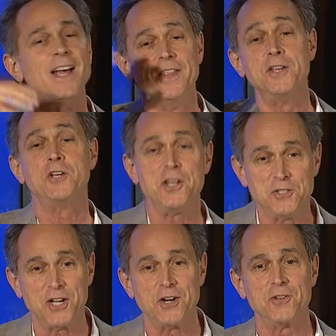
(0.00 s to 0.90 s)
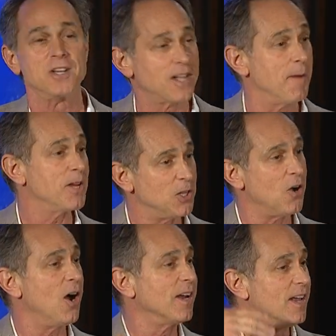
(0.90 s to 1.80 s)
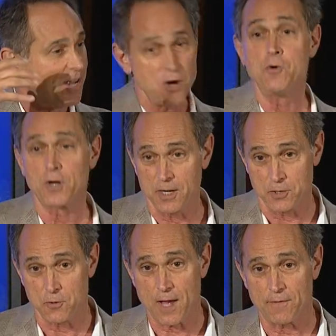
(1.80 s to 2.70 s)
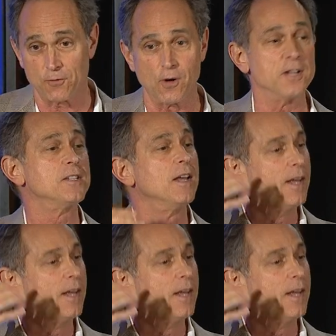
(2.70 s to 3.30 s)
and the Gen Zers coming along who are gonna do that for us.